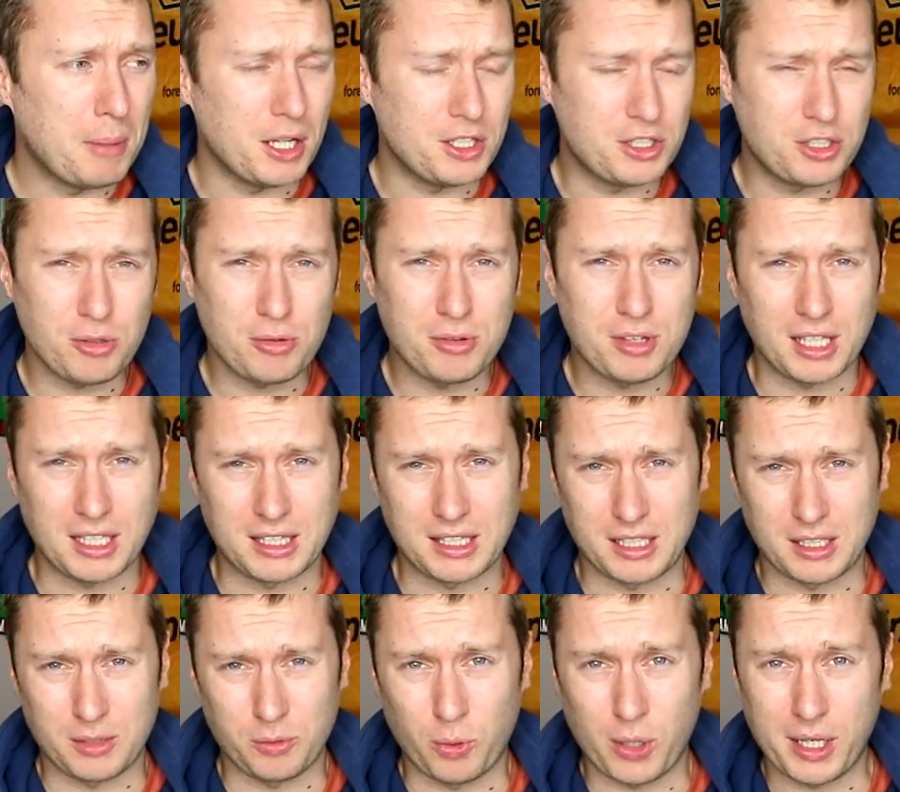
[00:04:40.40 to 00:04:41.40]
but I do
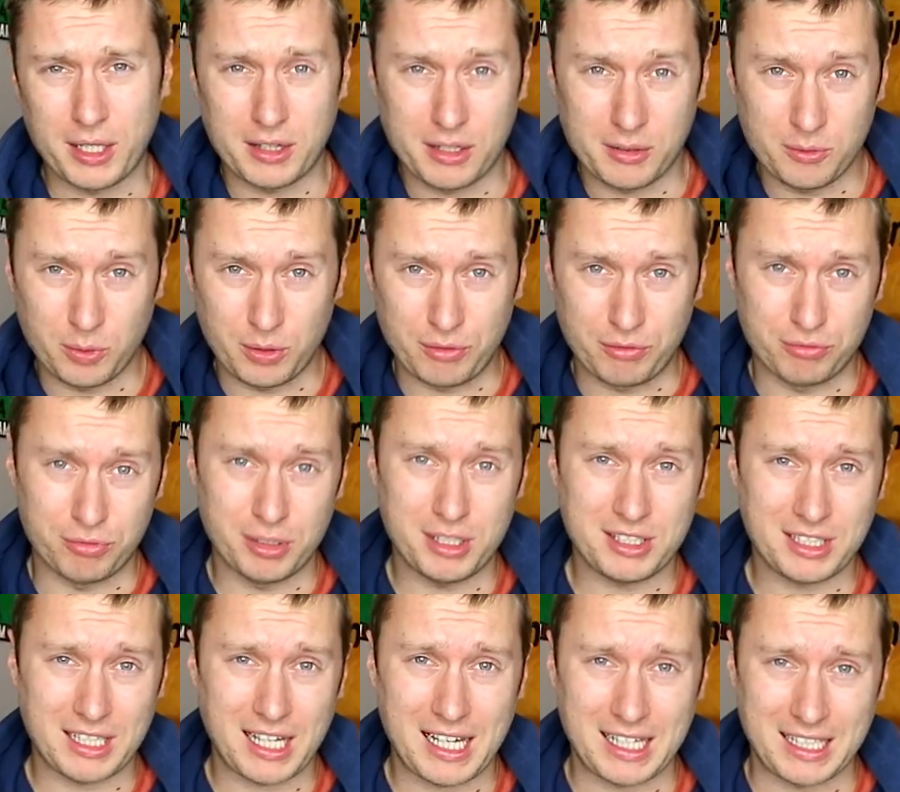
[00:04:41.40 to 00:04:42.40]
think that the way that we've
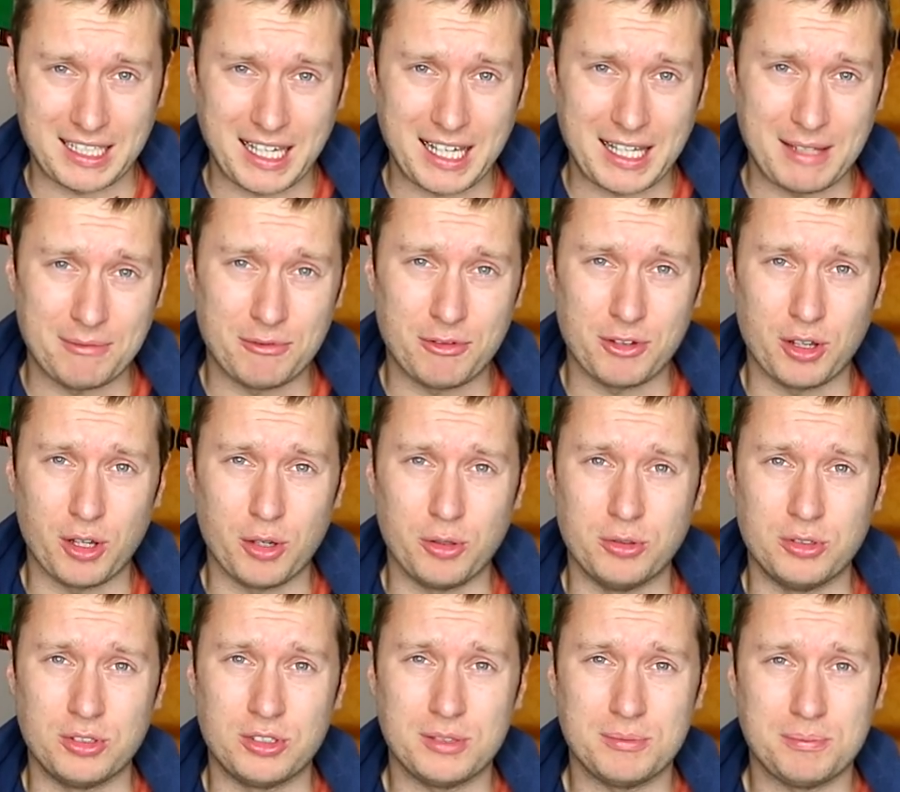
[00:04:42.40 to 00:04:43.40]
risen our game for
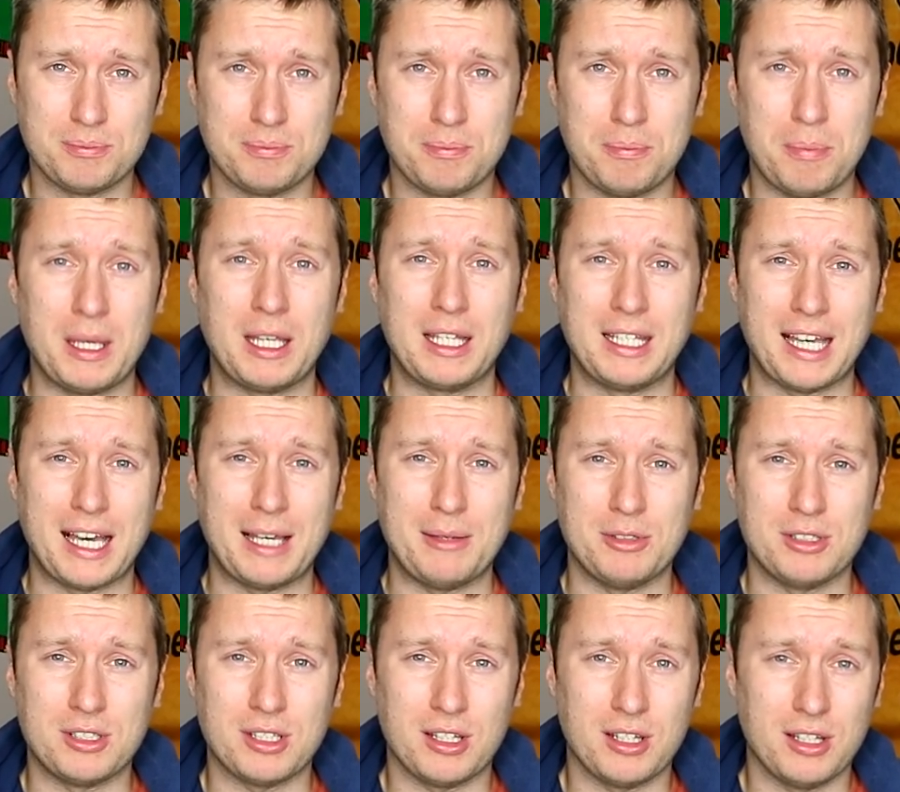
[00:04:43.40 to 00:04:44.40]
those big
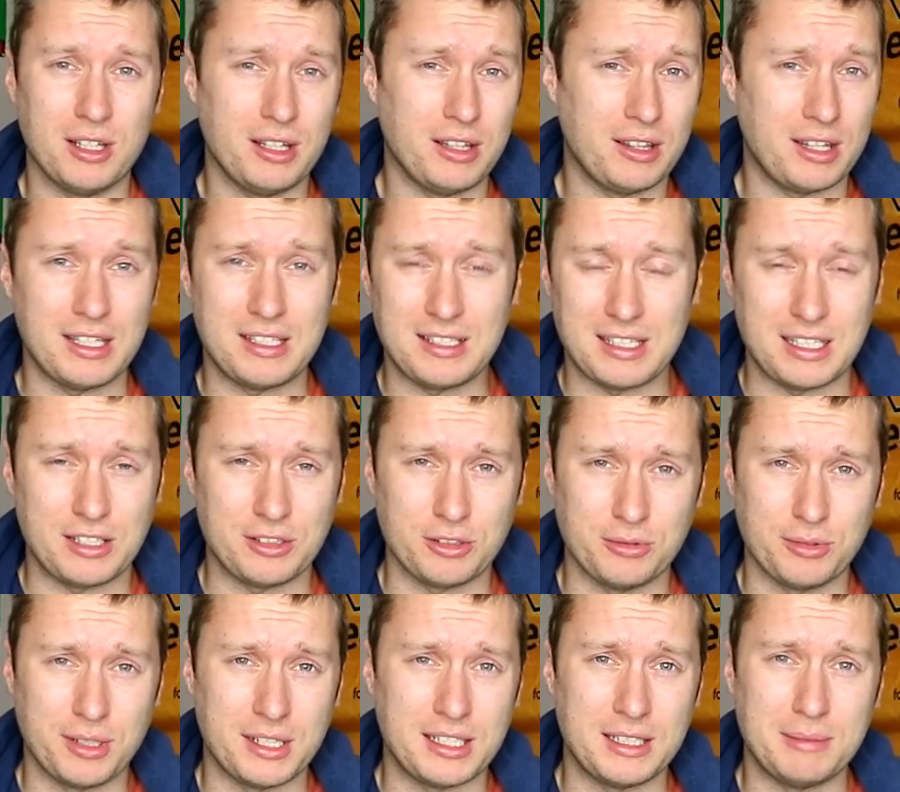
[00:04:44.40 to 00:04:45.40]
games this
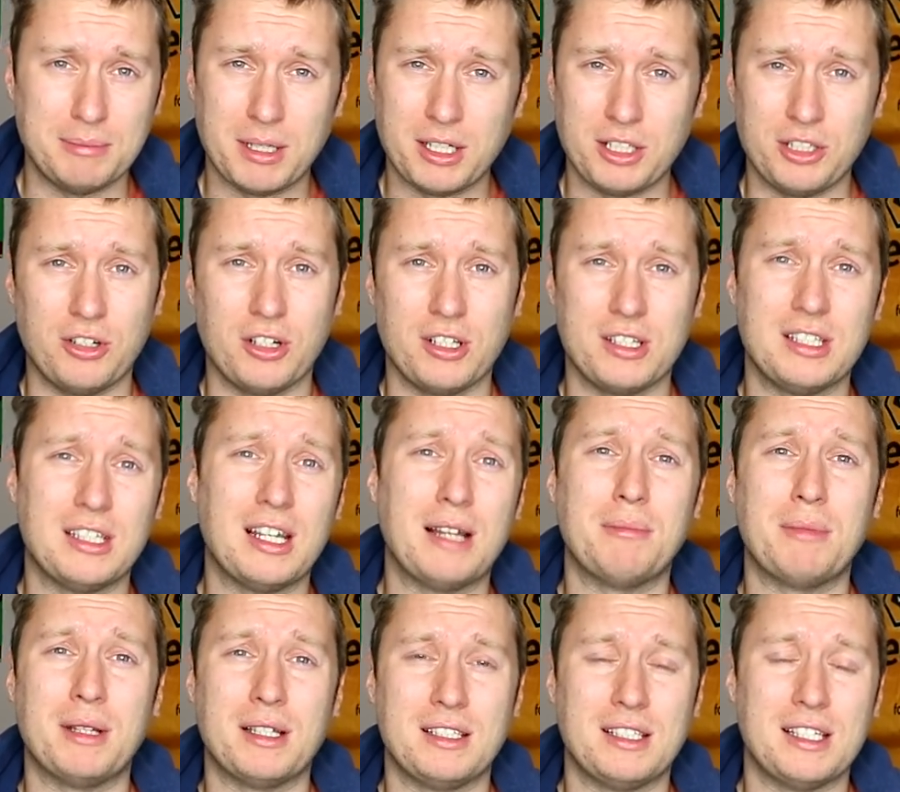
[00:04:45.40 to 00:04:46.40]
season already, Man United
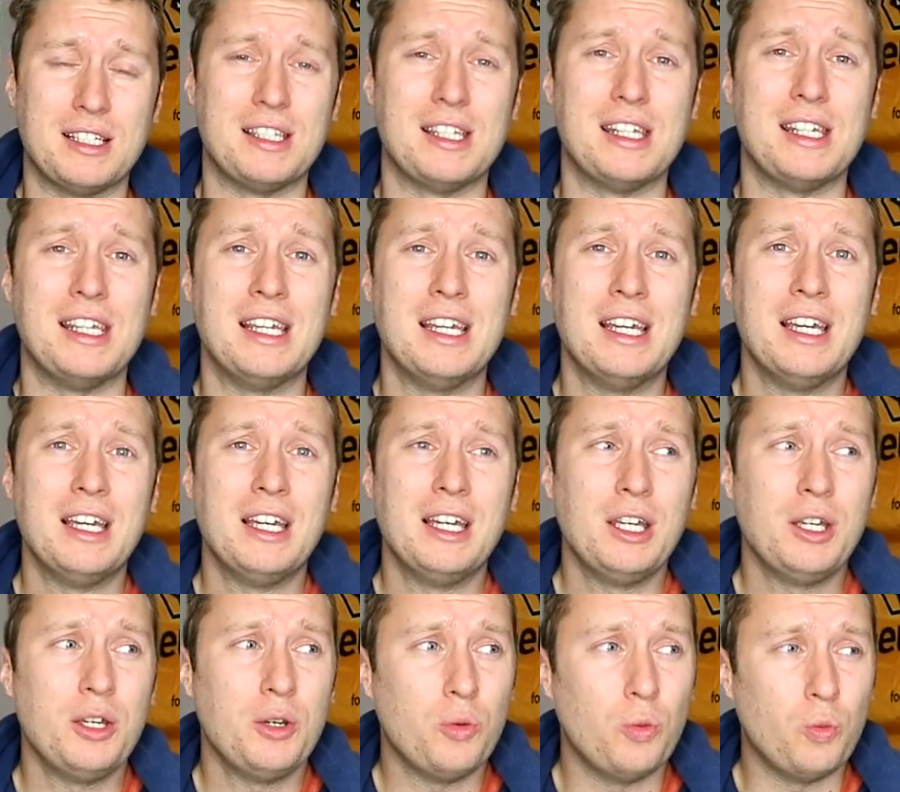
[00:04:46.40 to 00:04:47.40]
and Man City,
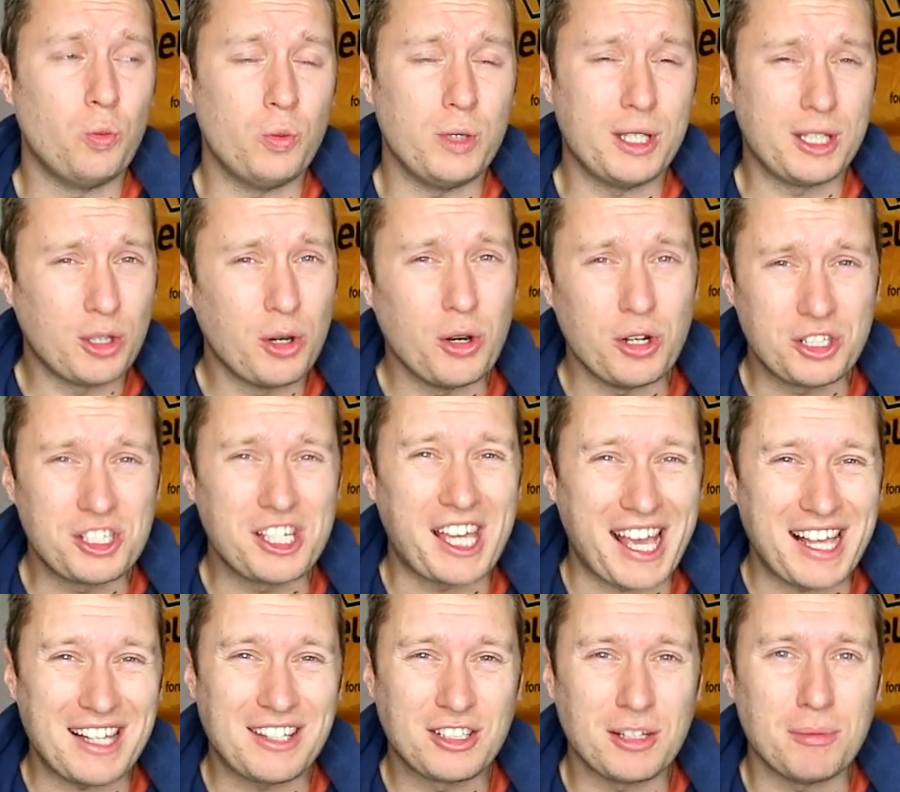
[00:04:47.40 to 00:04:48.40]
we
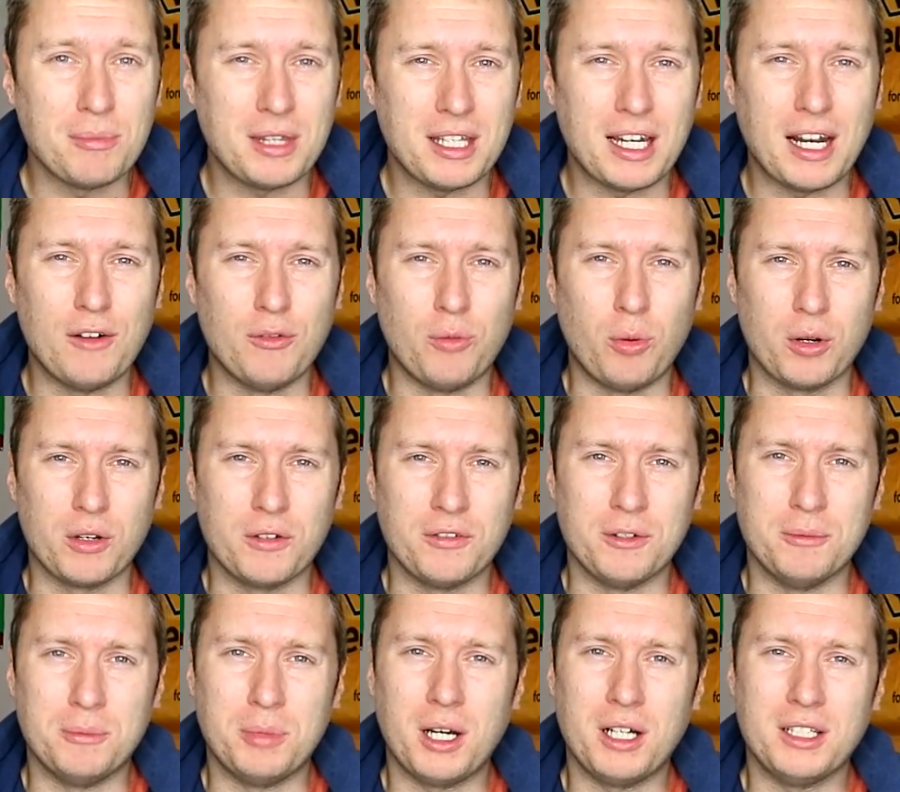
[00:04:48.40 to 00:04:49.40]
could get something out of one
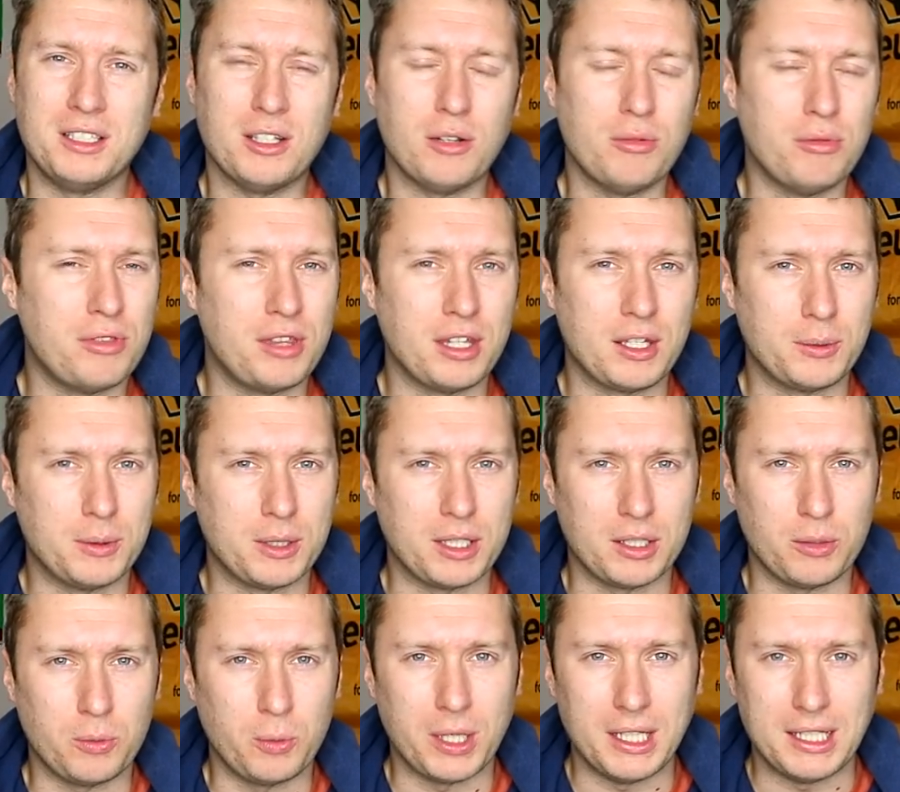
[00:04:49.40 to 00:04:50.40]
of them, but I don't think
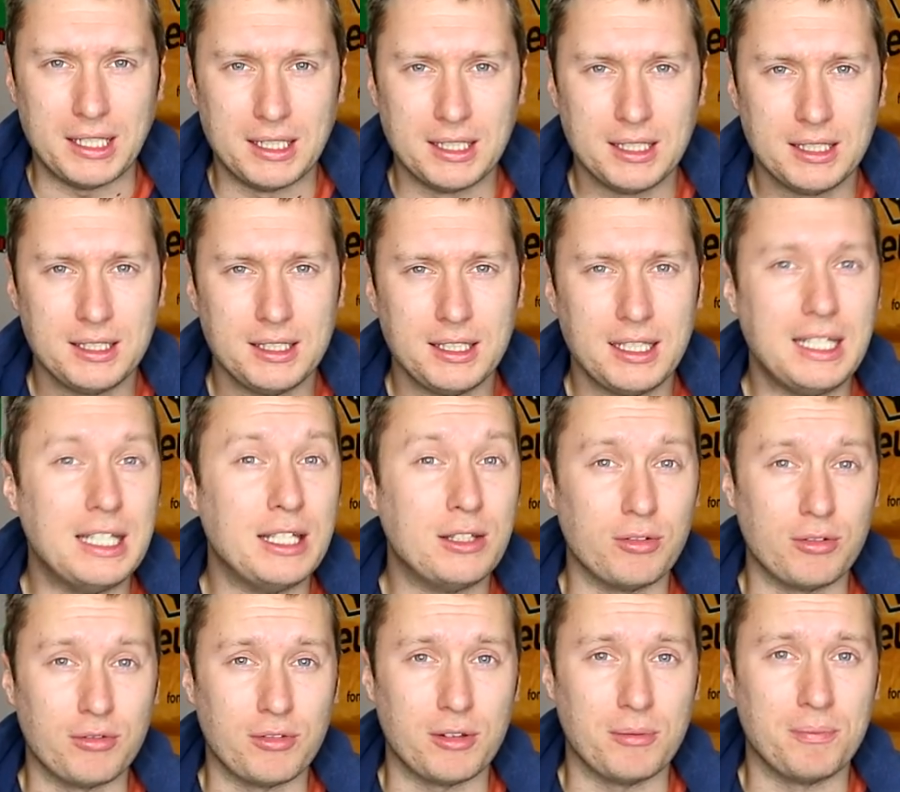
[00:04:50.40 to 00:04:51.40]
we're going to win
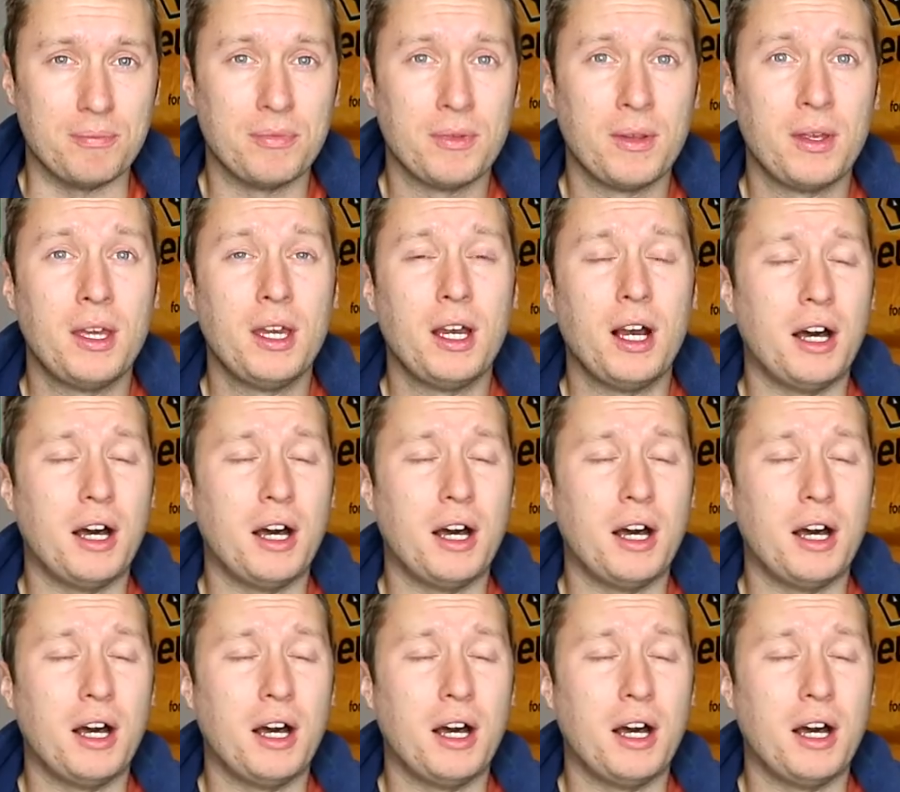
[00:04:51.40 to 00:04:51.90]
either of them.